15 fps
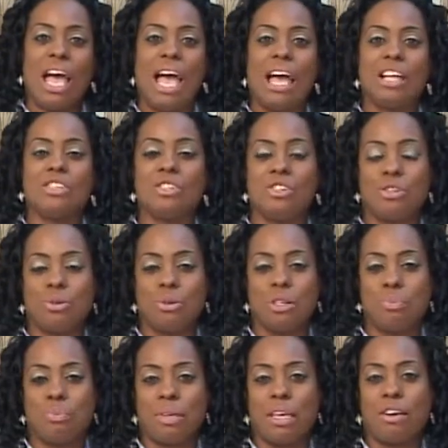and you
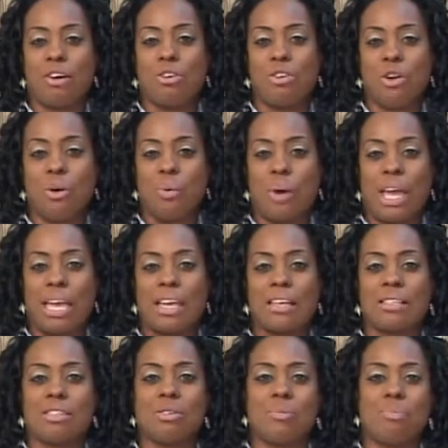could be on your way
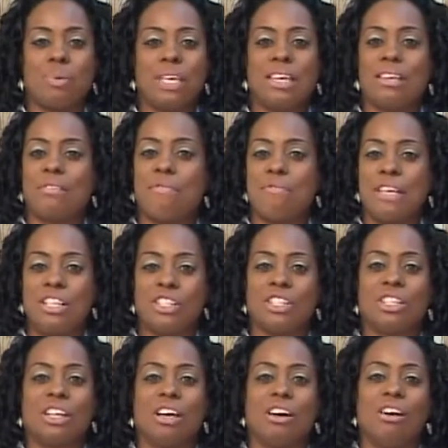to being
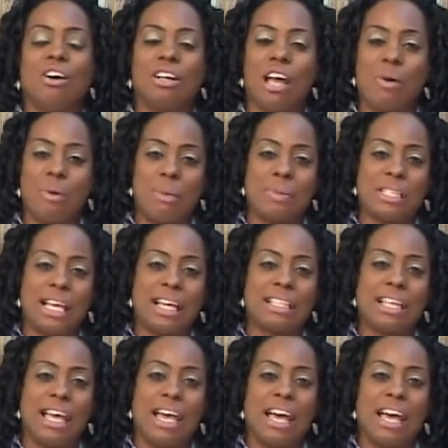featured on our website